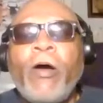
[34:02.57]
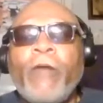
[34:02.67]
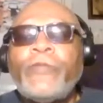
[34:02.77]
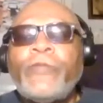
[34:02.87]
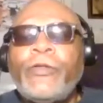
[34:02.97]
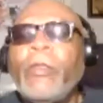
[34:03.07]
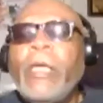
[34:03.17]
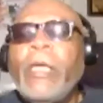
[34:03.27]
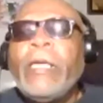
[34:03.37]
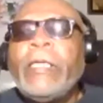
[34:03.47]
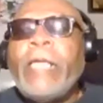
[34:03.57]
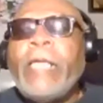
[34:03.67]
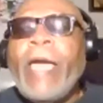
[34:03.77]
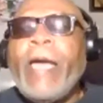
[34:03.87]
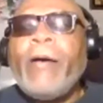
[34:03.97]
Now,
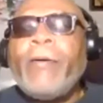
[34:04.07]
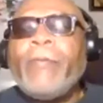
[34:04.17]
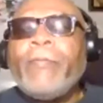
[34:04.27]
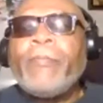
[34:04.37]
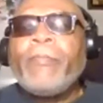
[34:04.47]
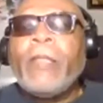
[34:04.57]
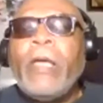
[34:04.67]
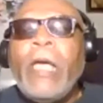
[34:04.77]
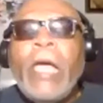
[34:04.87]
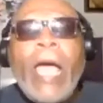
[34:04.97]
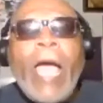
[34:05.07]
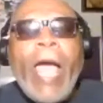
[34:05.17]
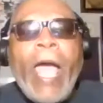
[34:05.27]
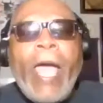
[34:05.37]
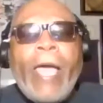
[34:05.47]
as I
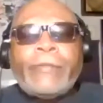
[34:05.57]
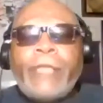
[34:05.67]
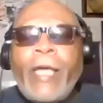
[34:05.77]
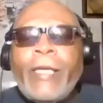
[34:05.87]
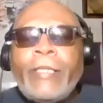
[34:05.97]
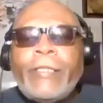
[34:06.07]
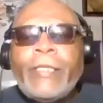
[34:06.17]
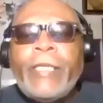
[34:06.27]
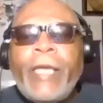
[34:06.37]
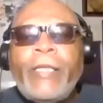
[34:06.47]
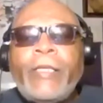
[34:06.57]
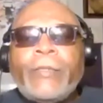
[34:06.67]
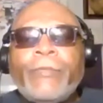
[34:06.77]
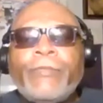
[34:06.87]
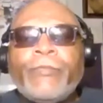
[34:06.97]
indicated,
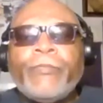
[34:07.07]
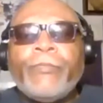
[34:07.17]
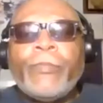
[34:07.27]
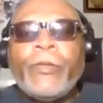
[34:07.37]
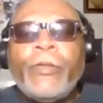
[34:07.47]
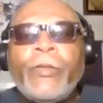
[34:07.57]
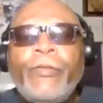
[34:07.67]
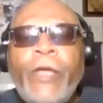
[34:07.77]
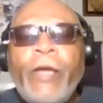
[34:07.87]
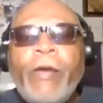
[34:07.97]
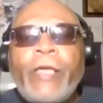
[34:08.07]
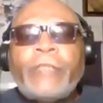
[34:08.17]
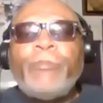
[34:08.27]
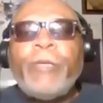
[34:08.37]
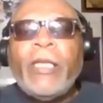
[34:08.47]
there's a lot
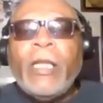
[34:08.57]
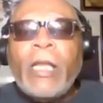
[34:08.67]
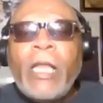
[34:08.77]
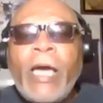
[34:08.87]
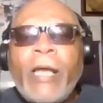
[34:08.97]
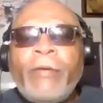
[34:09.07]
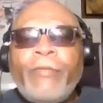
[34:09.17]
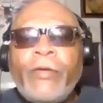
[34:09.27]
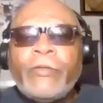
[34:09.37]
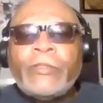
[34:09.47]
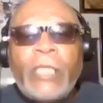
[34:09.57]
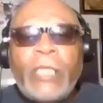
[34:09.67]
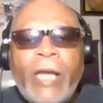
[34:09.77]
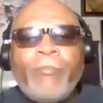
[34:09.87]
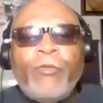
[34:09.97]
of moving
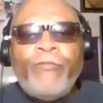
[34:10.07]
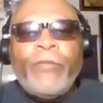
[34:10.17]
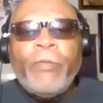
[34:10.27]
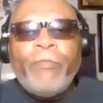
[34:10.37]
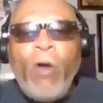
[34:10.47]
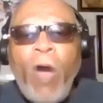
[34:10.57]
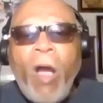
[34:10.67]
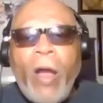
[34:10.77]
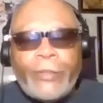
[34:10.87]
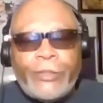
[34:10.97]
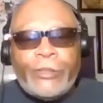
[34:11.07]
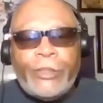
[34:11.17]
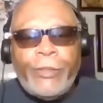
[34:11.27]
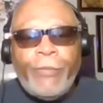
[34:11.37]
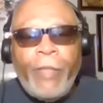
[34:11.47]
parts
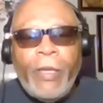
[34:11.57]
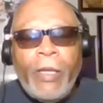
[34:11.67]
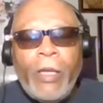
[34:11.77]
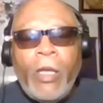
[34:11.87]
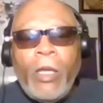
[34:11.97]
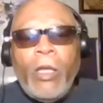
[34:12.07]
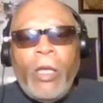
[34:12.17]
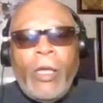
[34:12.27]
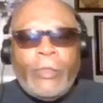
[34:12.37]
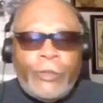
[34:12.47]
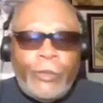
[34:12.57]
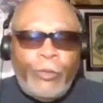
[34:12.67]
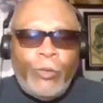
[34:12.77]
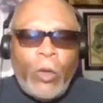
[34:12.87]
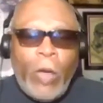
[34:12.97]
to how the
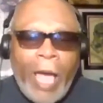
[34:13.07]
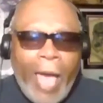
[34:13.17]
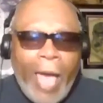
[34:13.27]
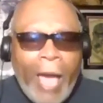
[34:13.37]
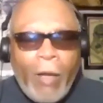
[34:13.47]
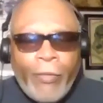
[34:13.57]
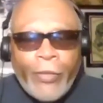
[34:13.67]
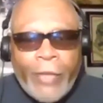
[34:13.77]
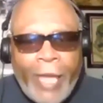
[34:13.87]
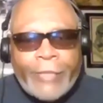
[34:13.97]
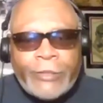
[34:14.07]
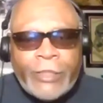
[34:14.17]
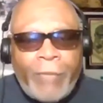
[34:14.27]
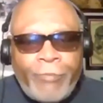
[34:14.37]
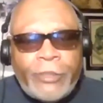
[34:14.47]
gas companies have been moving.
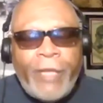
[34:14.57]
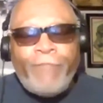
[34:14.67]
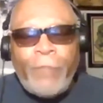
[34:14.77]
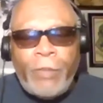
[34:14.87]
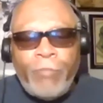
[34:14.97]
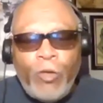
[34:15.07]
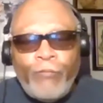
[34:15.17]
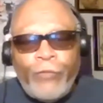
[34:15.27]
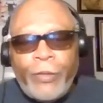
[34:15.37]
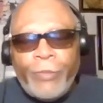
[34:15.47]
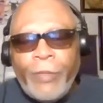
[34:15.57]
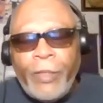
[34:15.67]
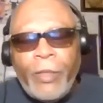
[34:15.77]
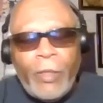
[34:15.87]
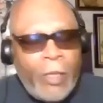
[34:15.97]
Now,
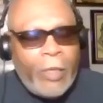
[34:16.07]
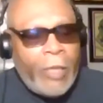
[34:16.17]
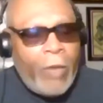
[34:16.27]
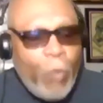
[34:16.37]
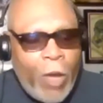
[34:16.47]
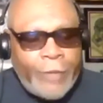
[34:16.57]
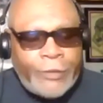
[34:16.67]
Washington Gas